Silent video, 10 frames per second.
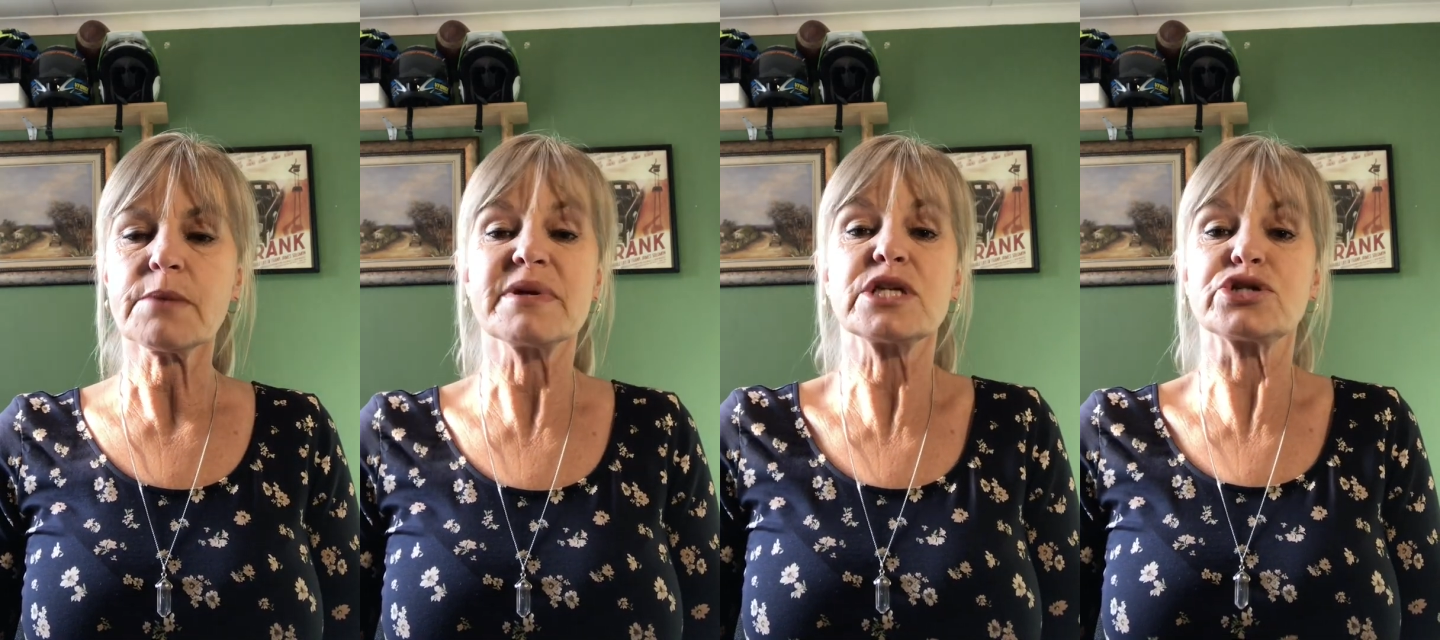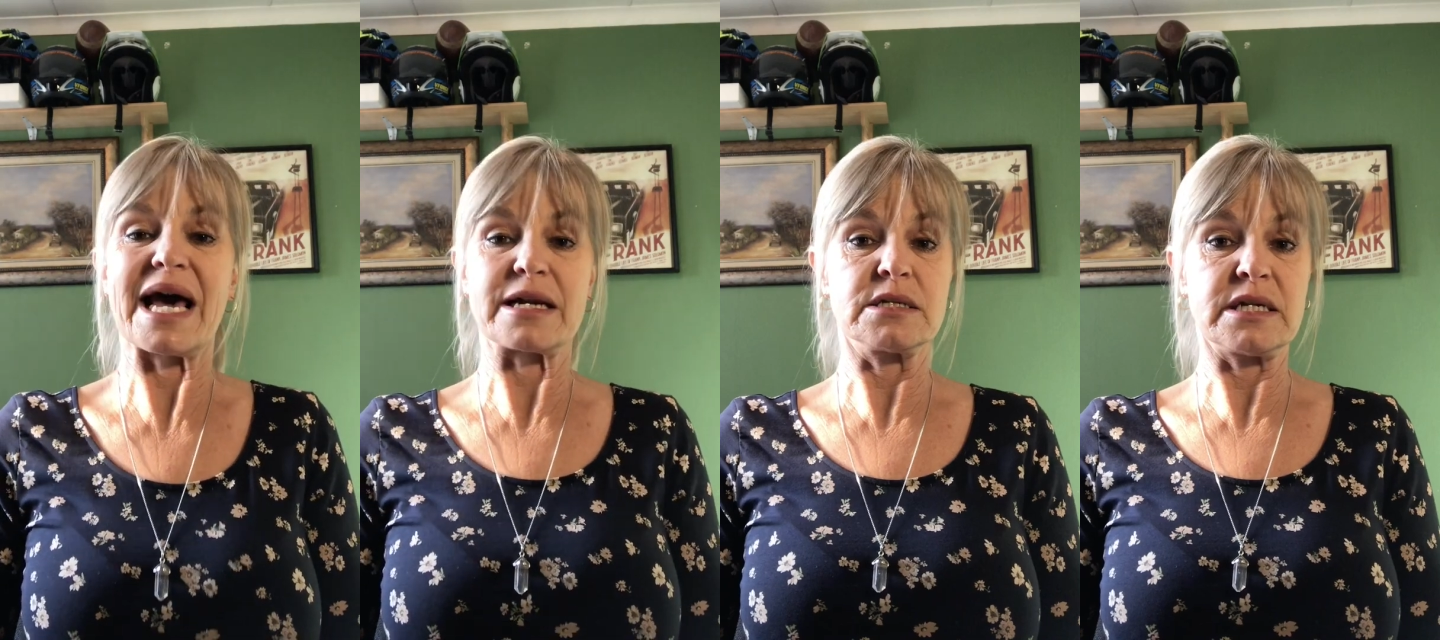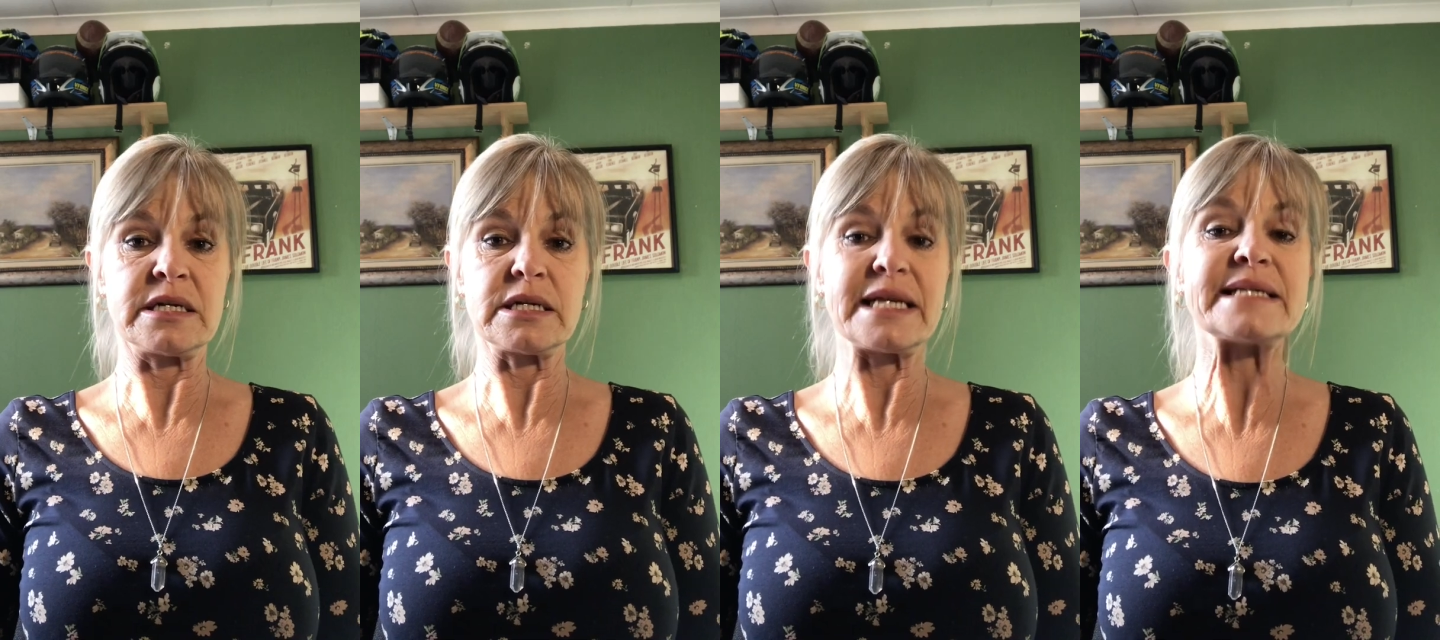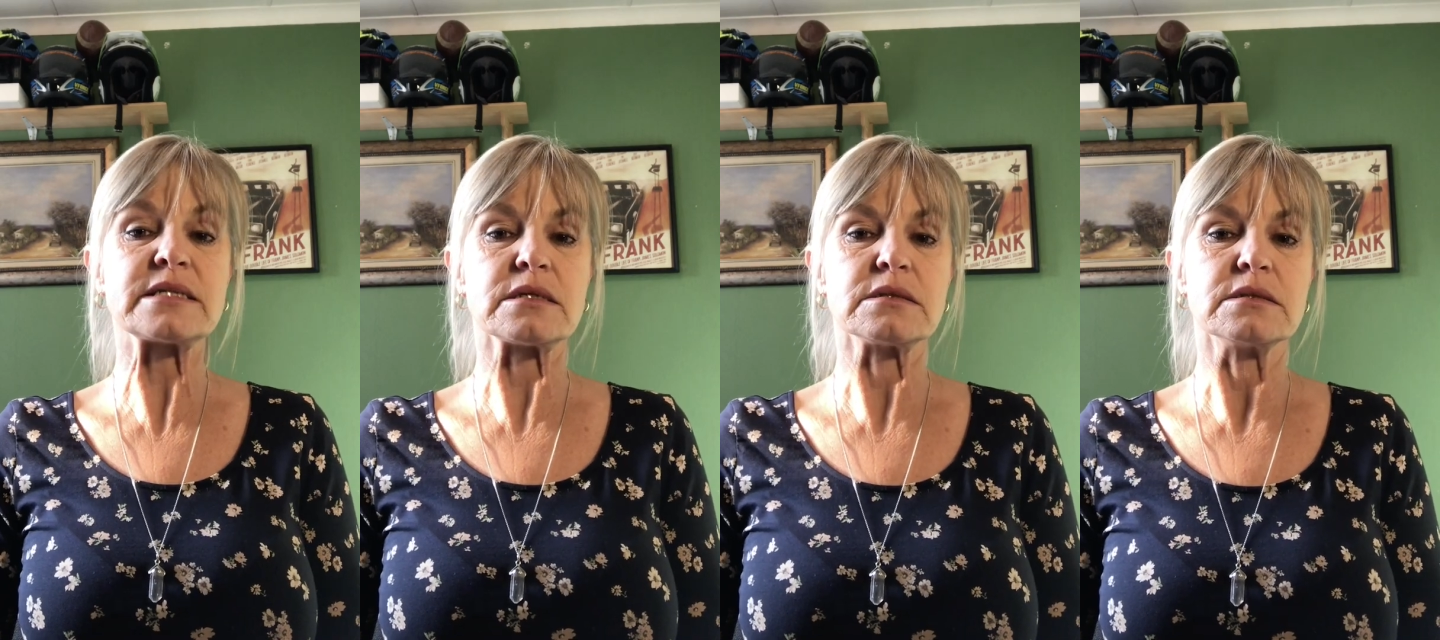But the dragon didn't
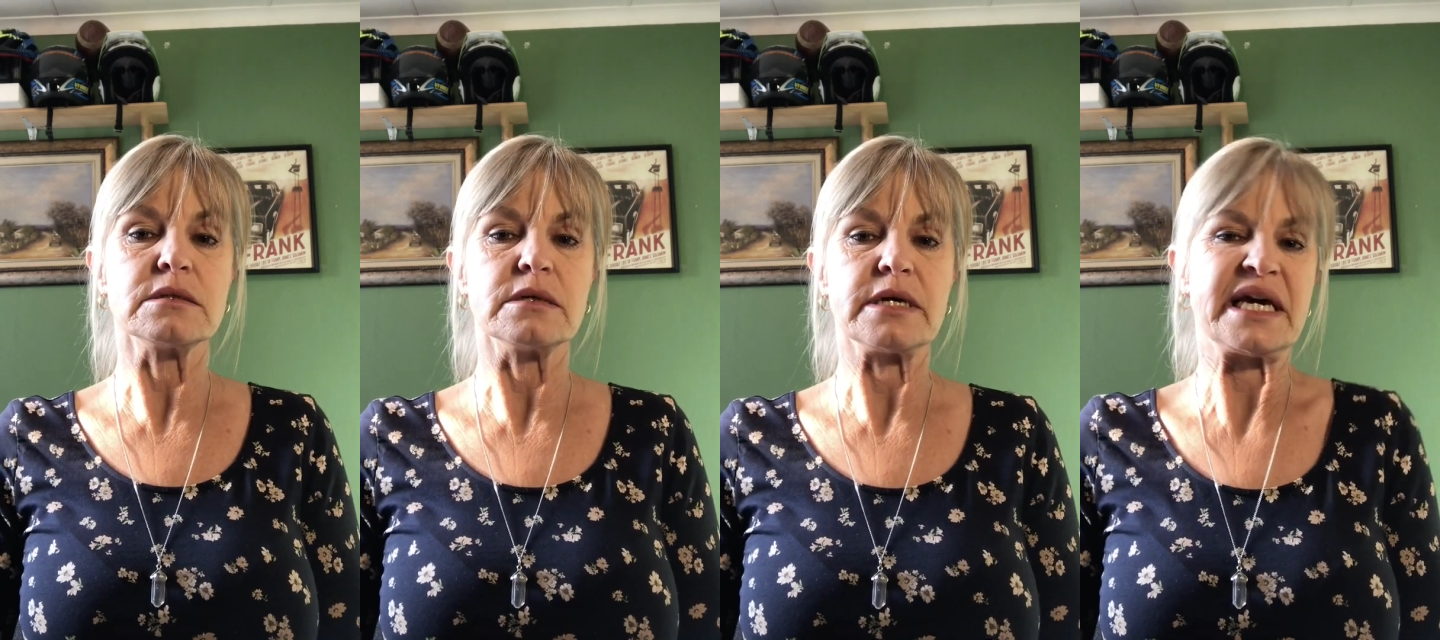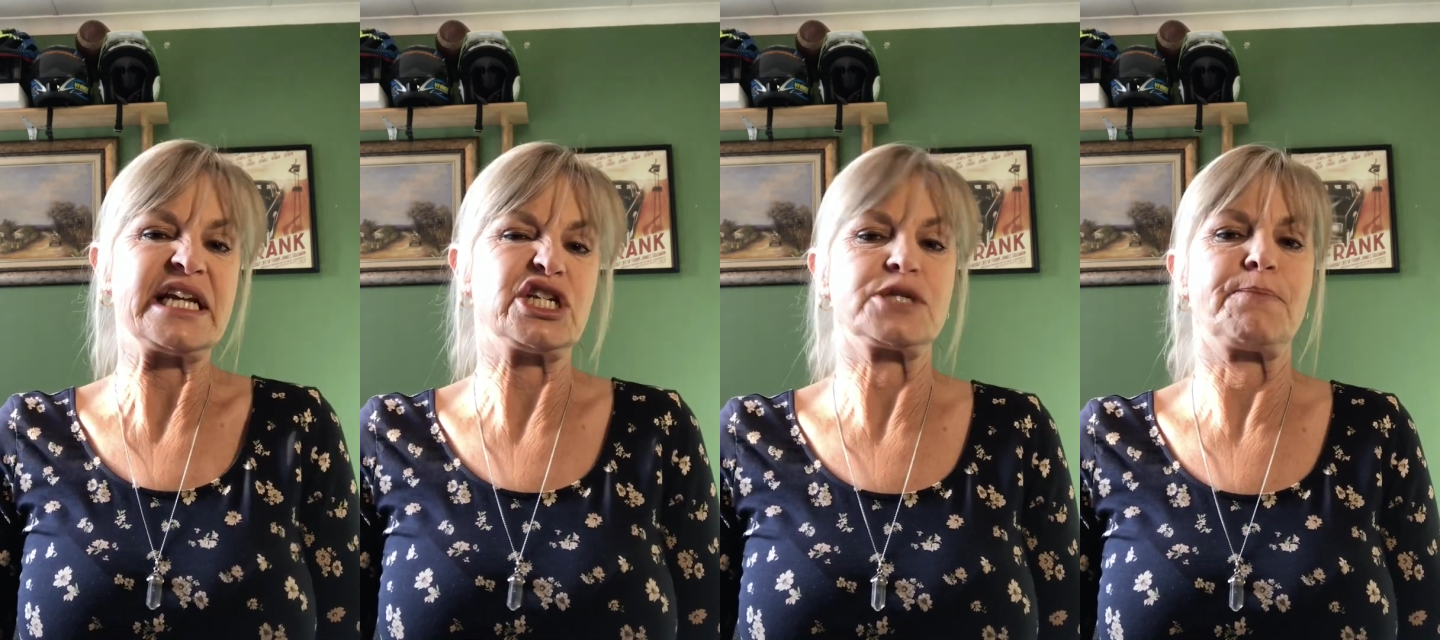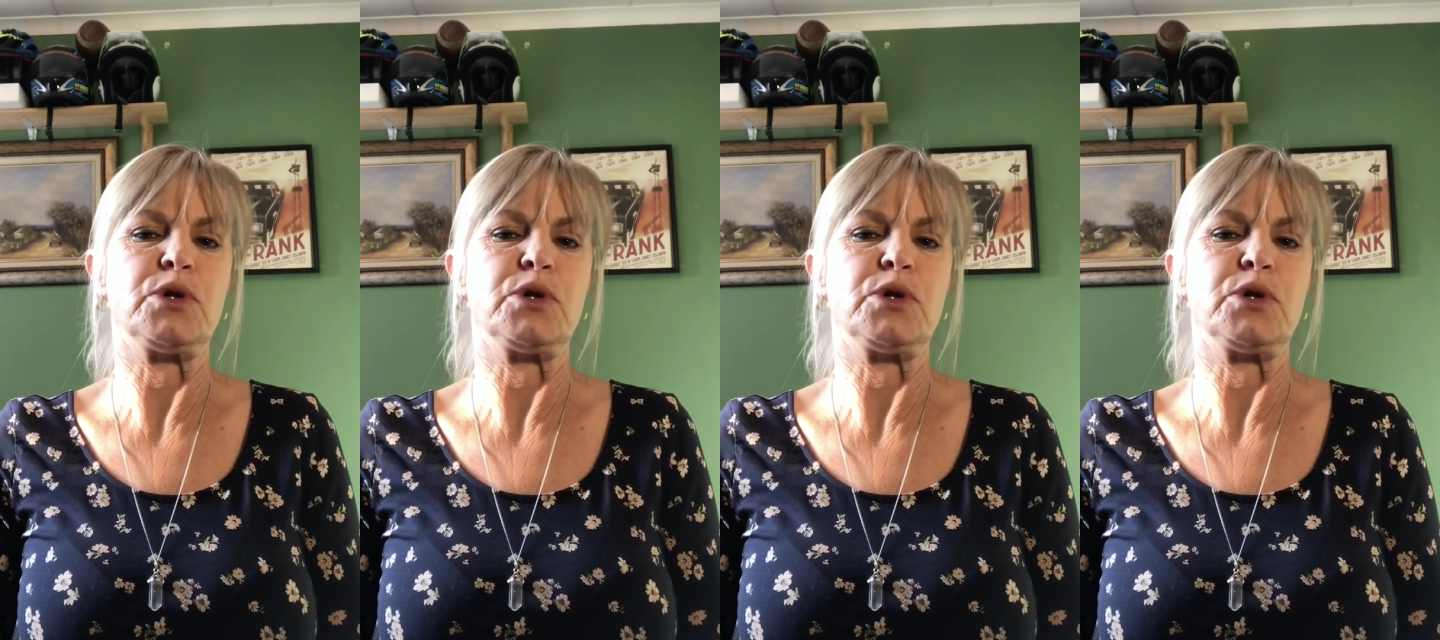listen. He just